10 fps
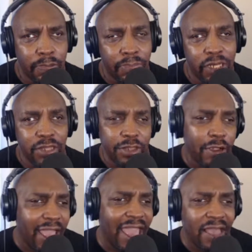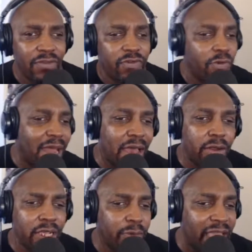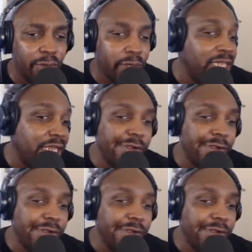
put their hands around and really